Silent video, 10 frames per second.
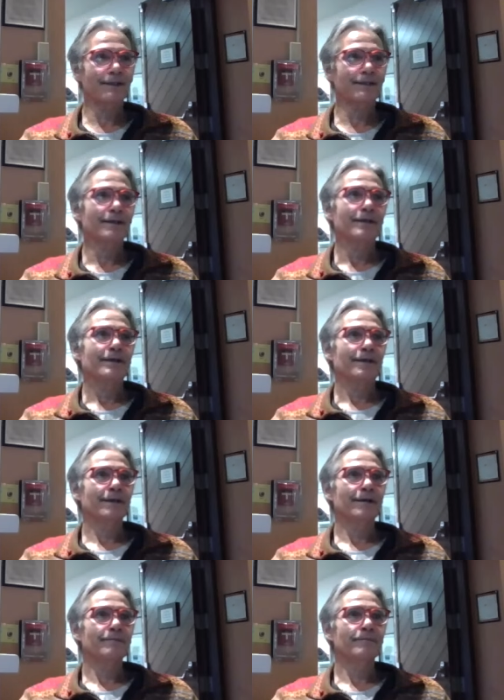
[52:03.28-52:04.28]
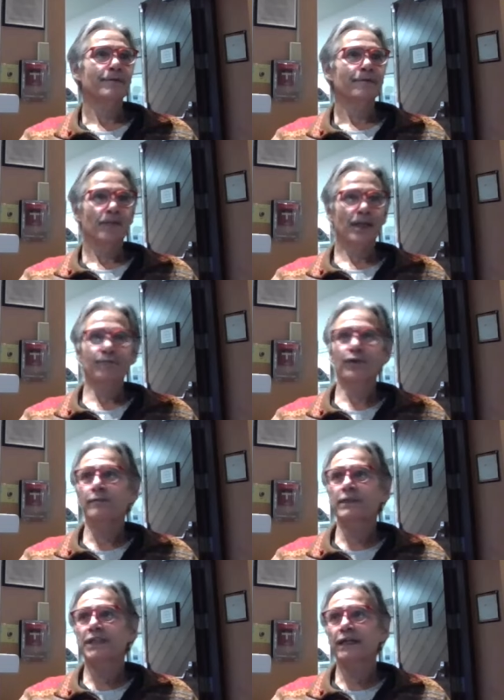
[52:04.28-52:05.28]
it. Um, I'm
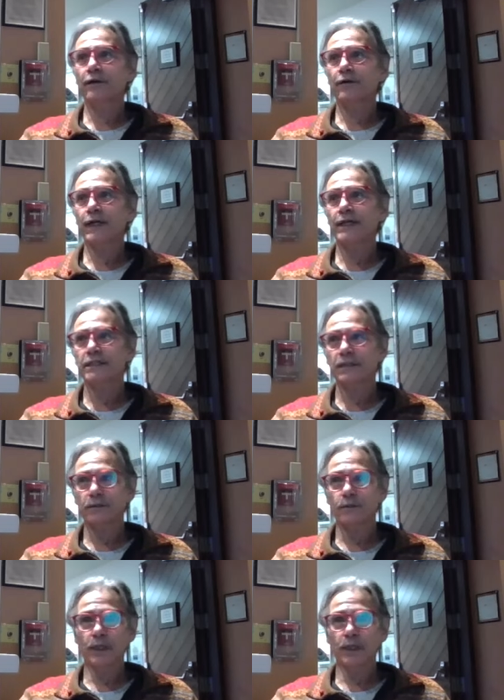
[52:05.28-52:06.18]
from a generation